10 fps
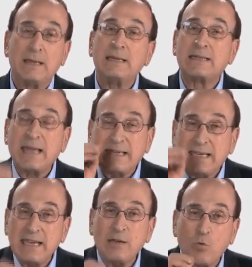is a
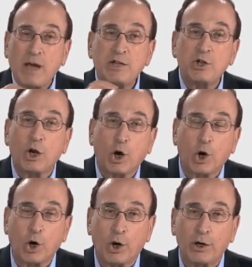key way to
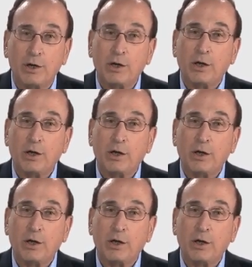learn.